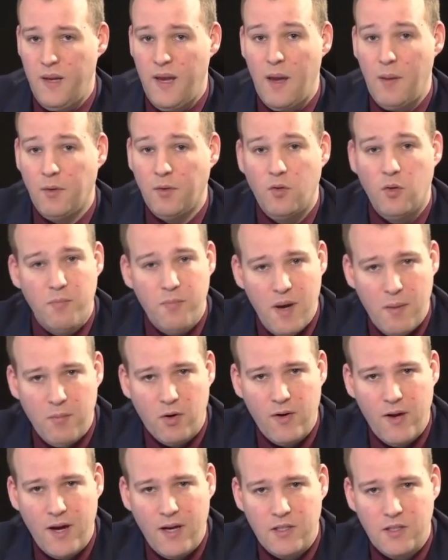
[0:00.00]
be able to
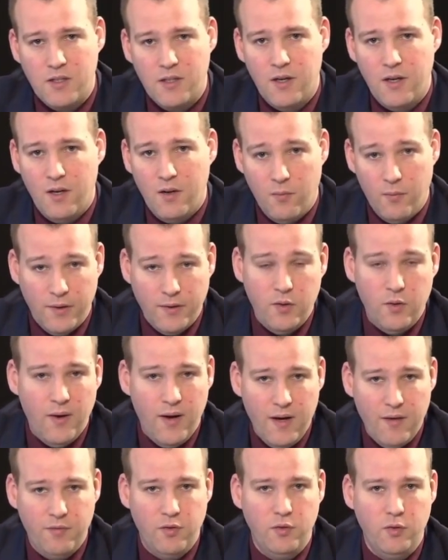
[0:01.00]
memorize what you
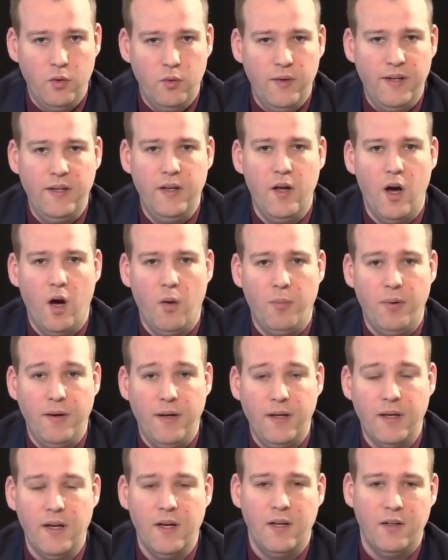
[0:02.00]
have to do in the
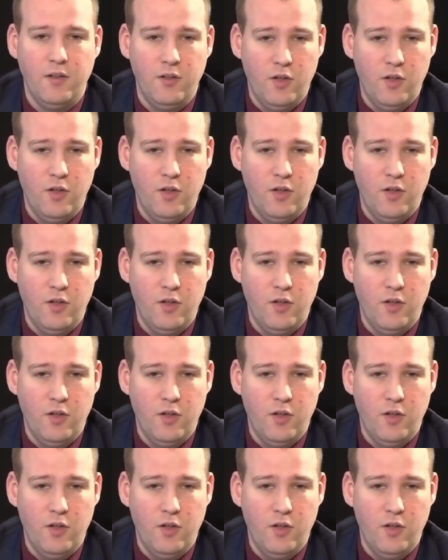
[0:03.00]
opening.